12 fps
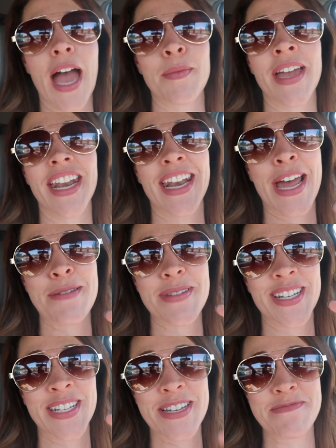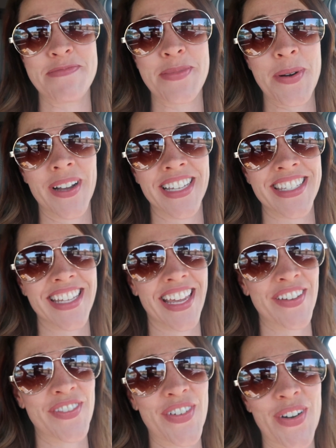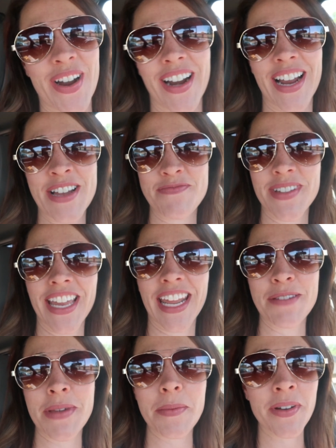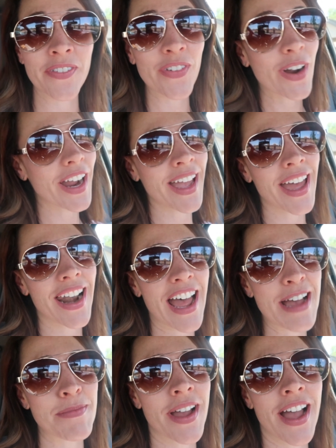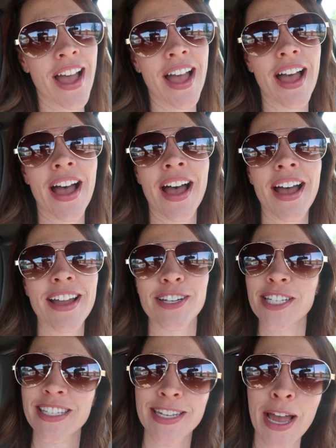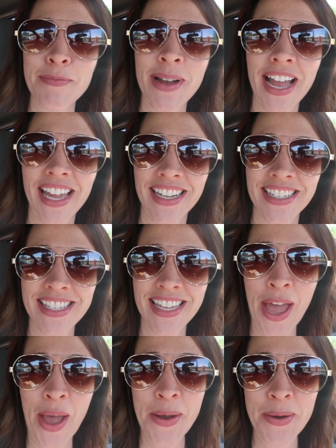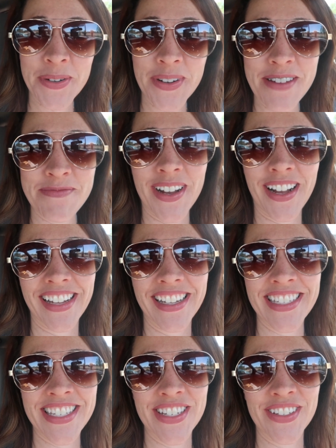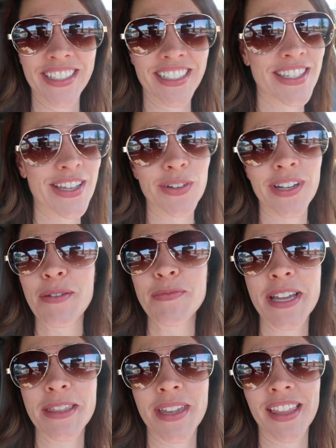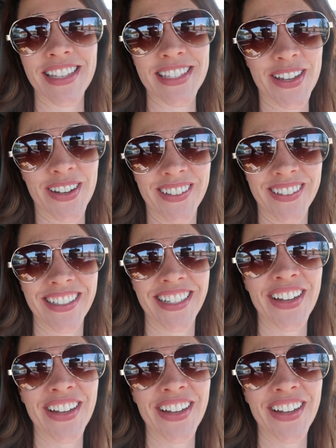I'm headed up to Boise for a meeting, but before I head up, I just stopped by to see how Grandpa's doing. So come with me, let's go.